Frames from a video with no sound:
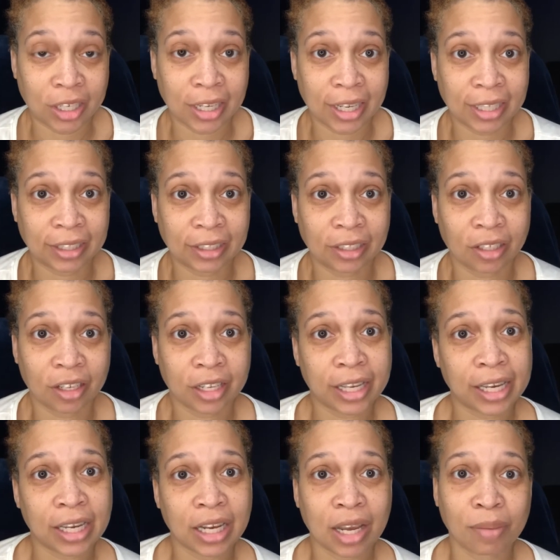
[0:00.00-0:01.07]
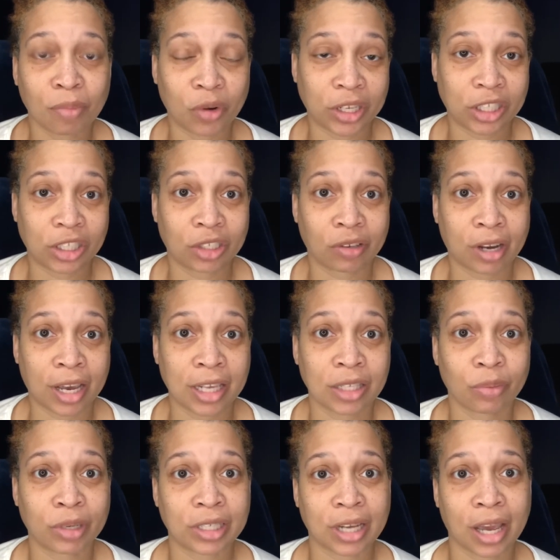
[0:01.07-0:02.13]
is to clean and moisturize,
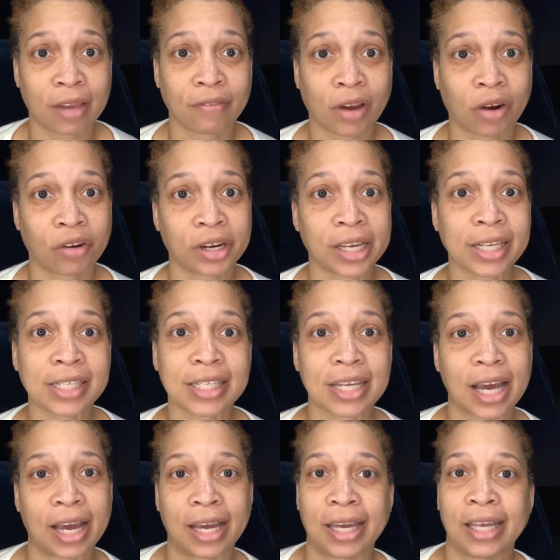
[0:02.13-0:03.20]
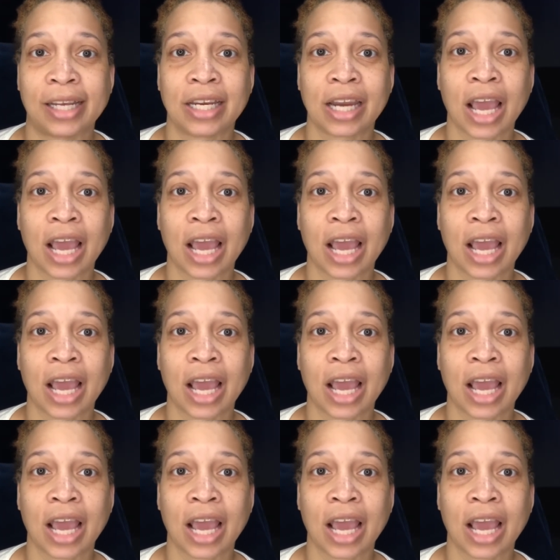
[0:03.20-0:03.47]
which I've already done.